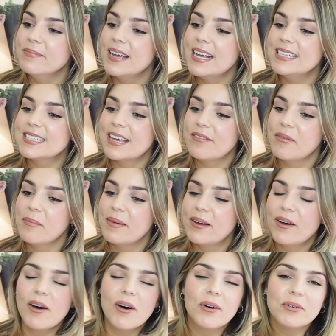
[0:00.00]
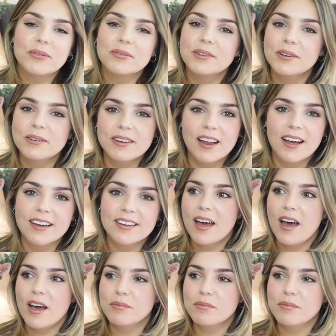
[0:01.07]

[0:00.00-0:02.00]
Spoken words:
It's given me a whole new life.